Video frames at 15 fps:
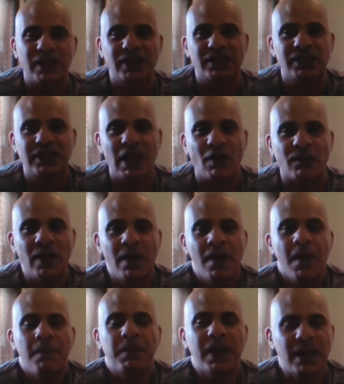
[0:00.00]
itself.
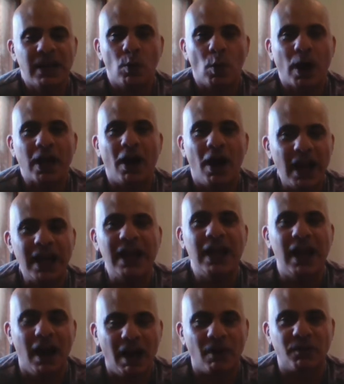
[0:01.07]
But anyway, I
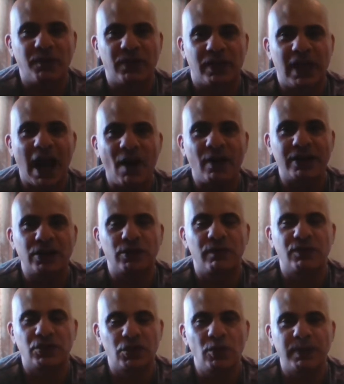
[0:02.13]
love the character of
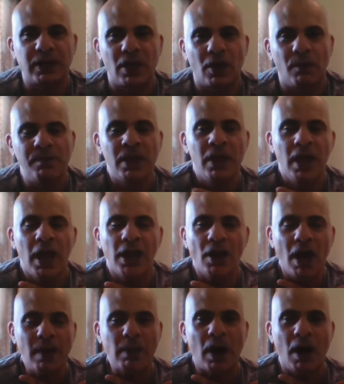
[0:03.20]
Supergirl. And
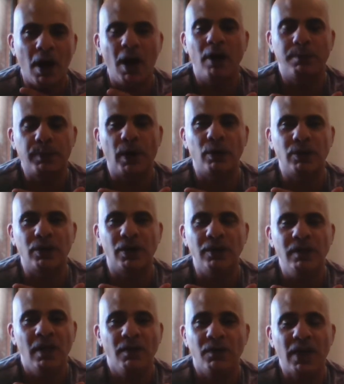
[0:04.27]
I'm
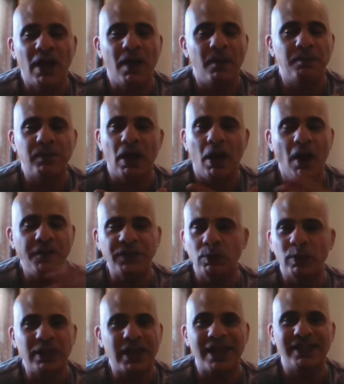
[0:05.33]
heartbroken that after
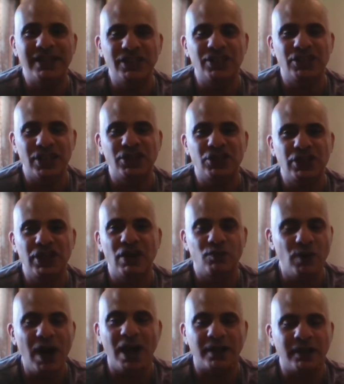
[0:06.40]
we get this six-year
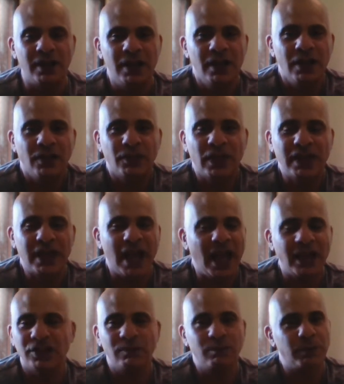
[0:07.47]
run, that it
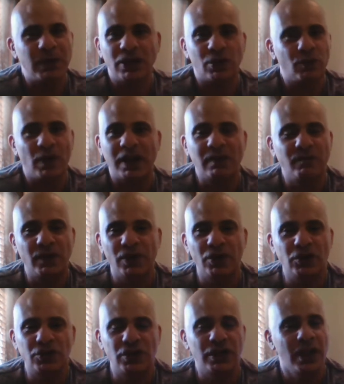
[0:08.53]
hasn't been a great
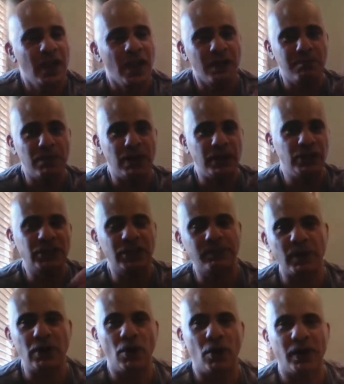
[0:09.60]
version. In Melissa
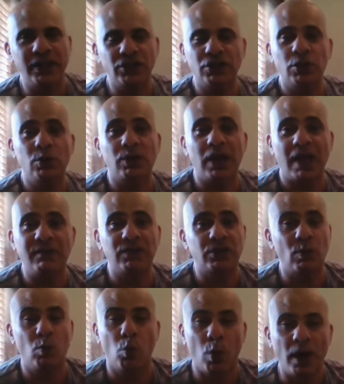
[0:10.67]
Benoist, who gave
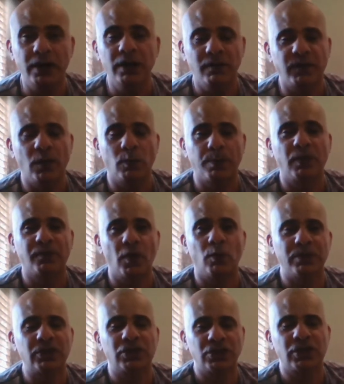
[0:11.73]
some wonderful
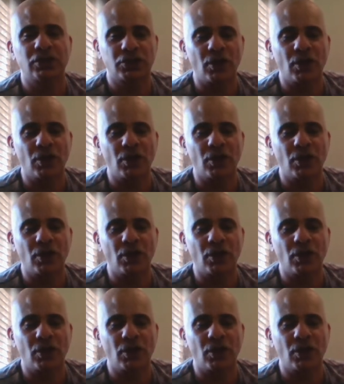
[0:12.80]
performances at